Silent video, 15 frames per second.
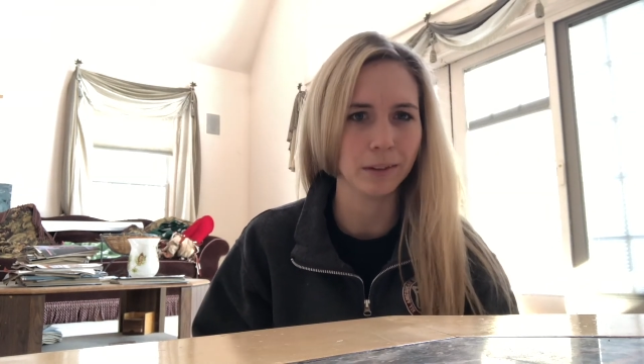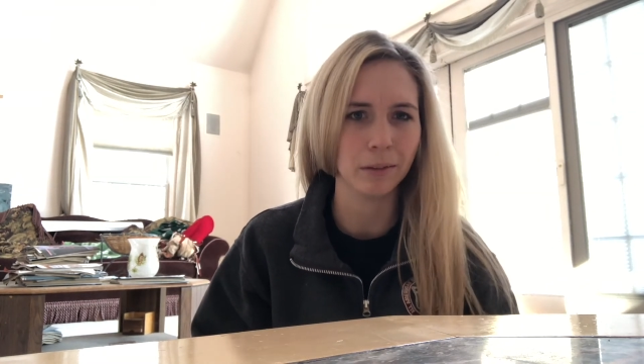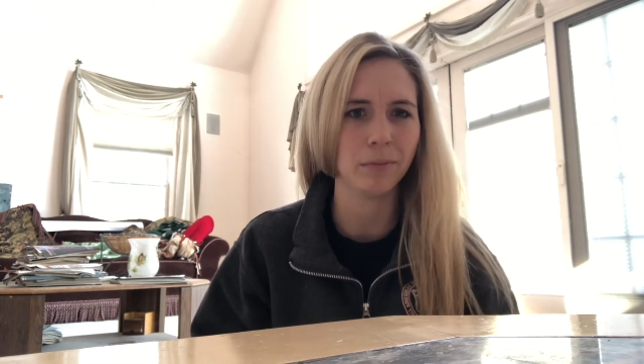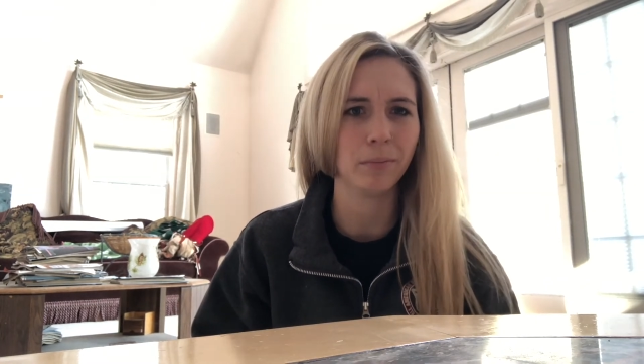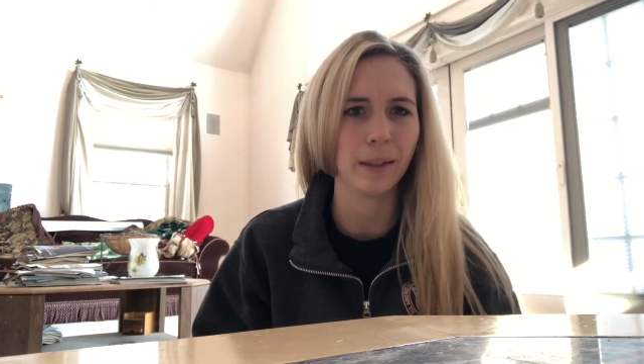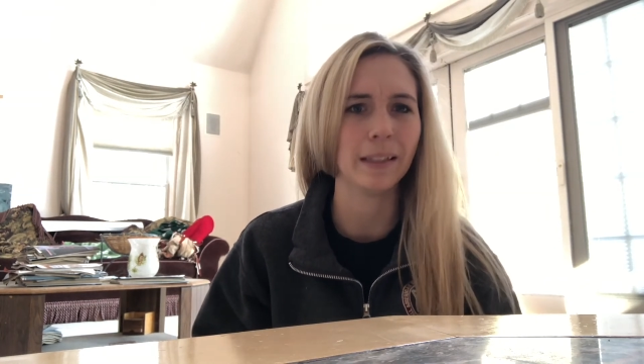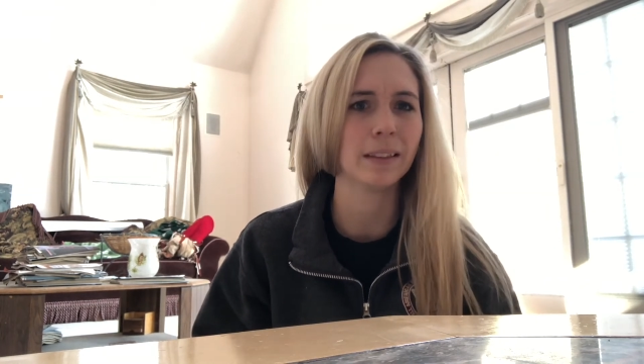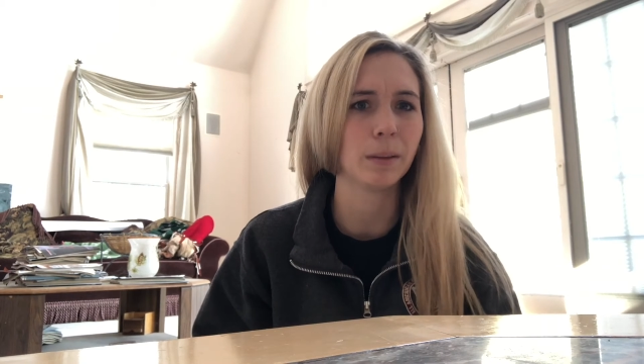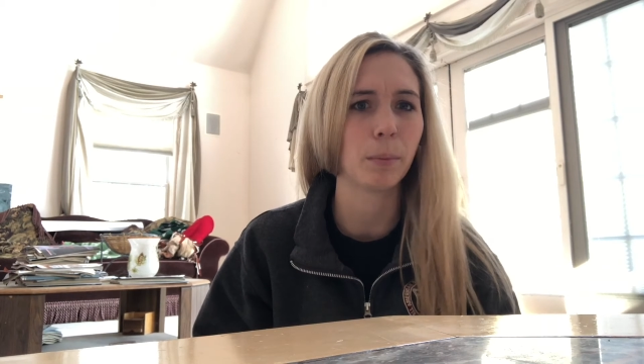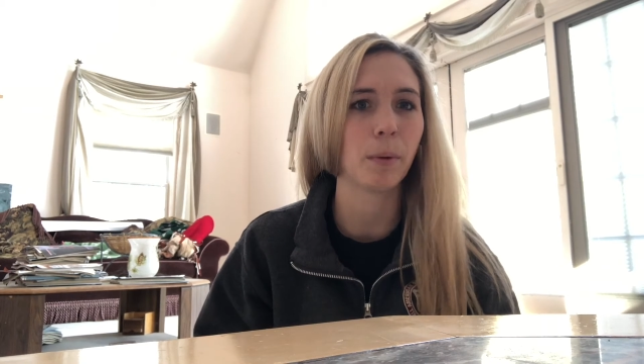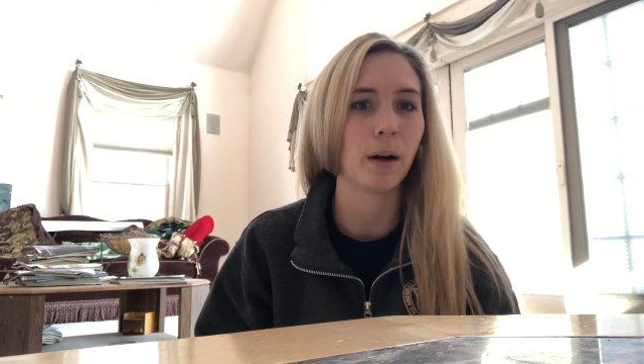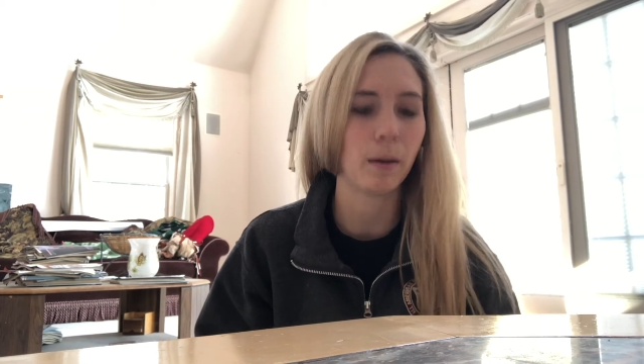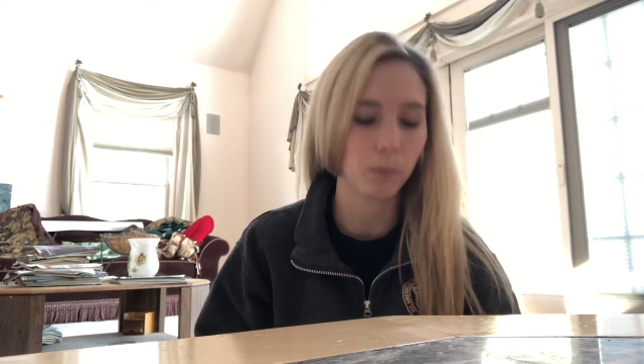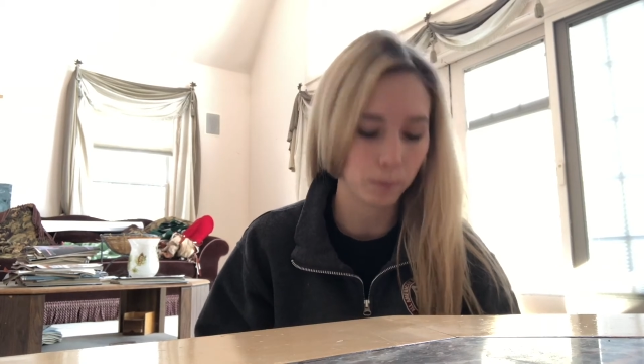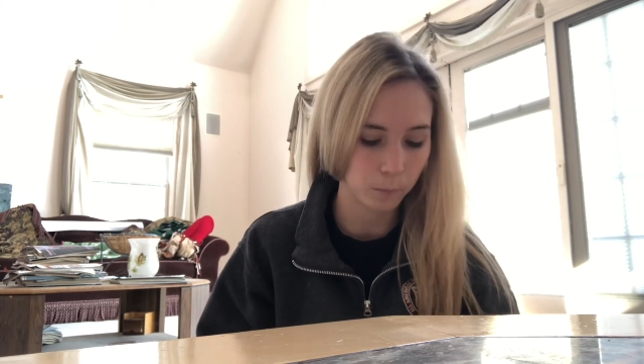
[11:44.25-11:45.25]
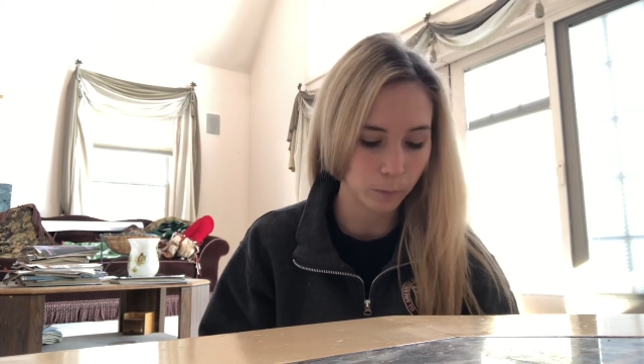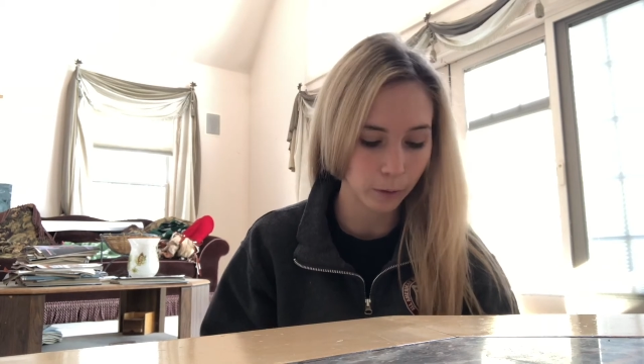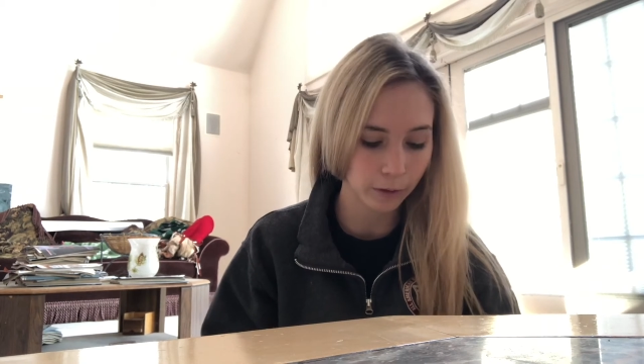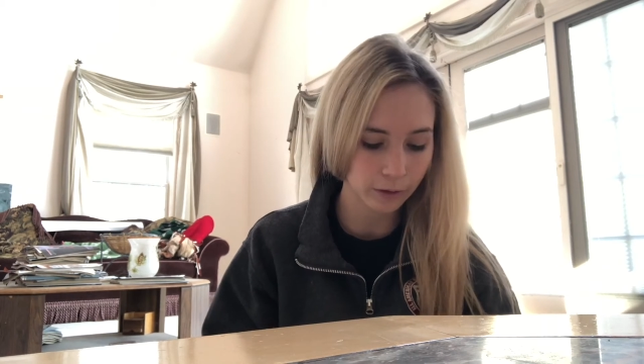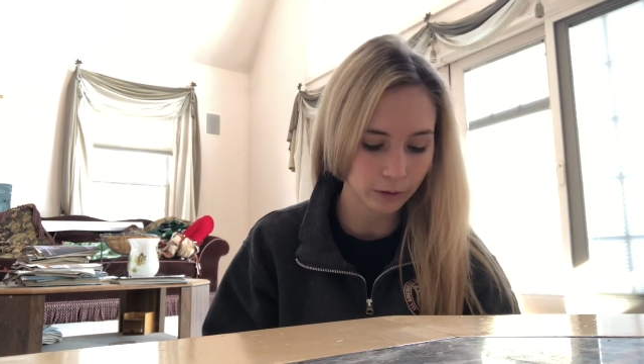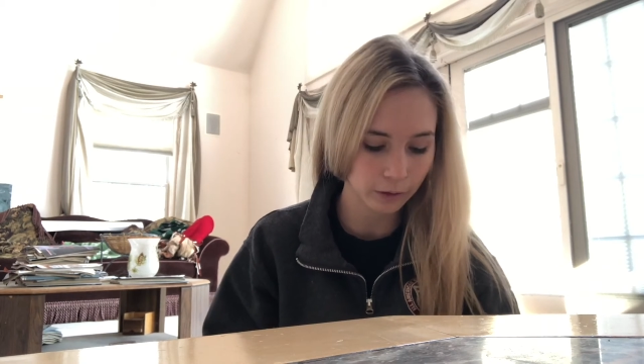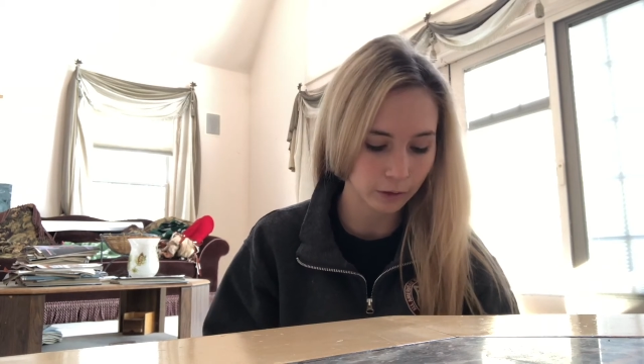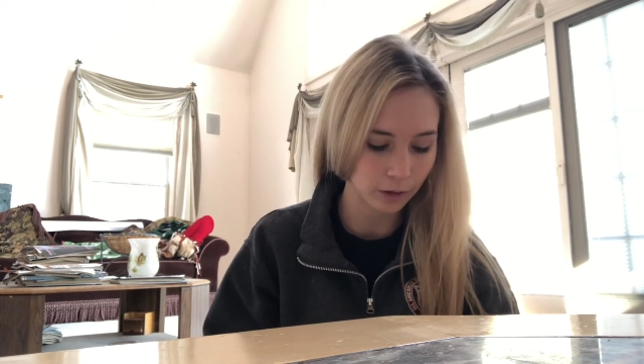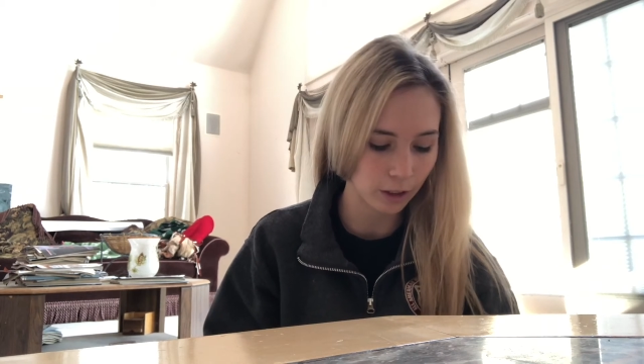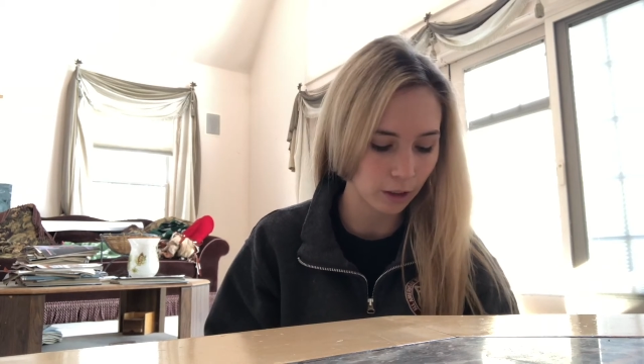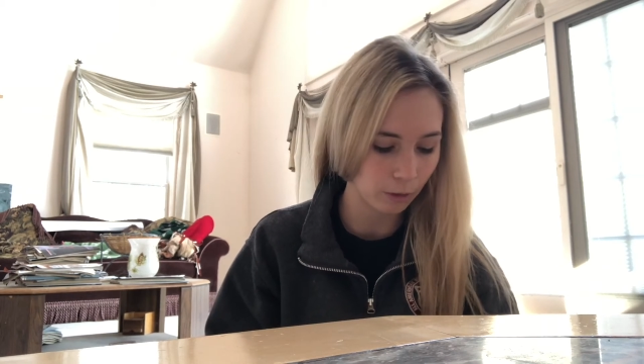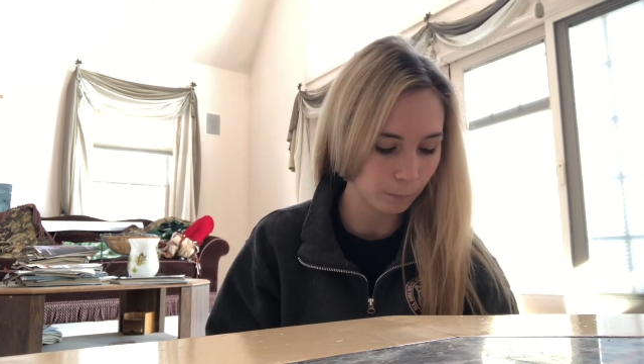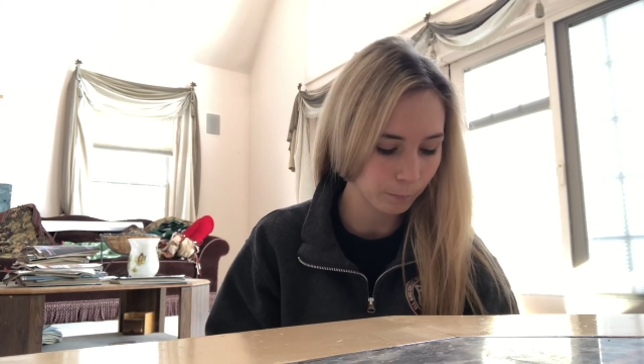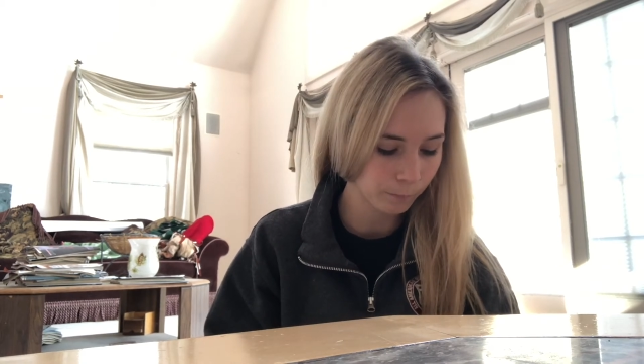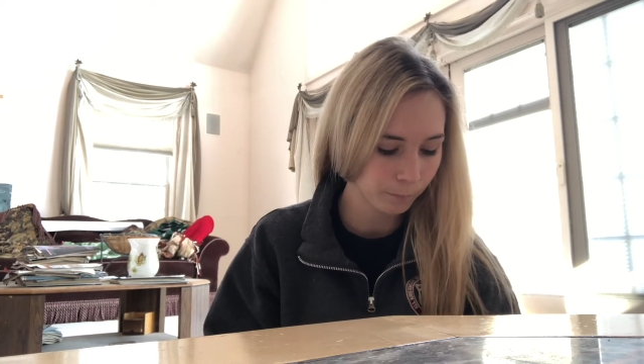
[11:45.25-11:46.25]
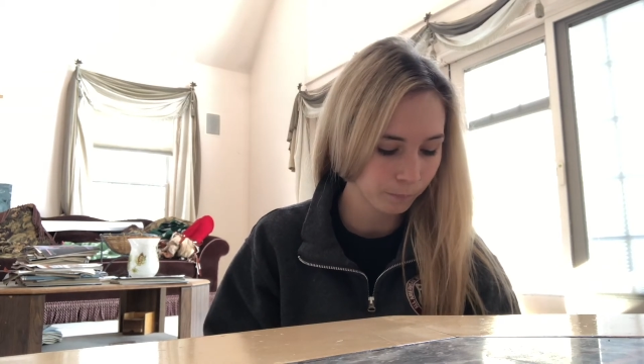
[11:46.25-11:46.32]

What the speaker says: it makes the problem worse, so